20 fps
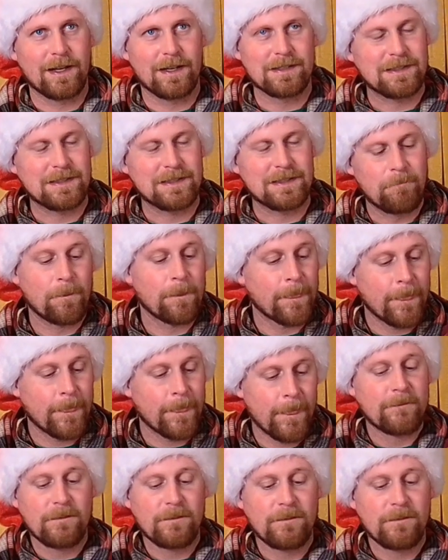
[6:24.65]
It's like,
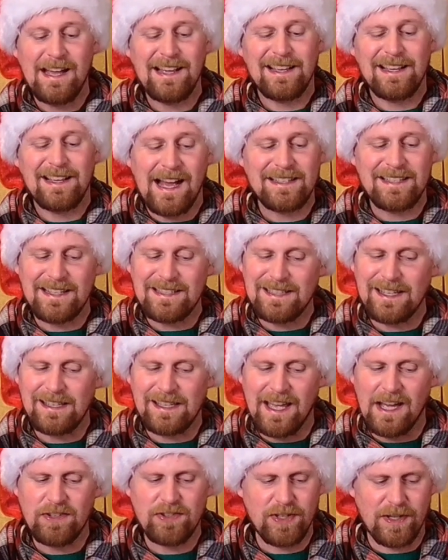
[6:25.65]
yeah, it kind of tastes like
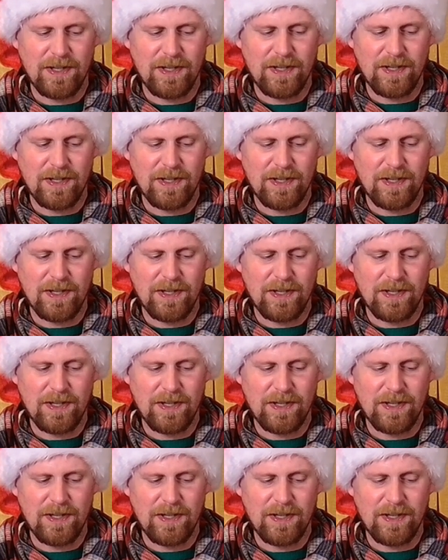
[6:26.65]
ketchup,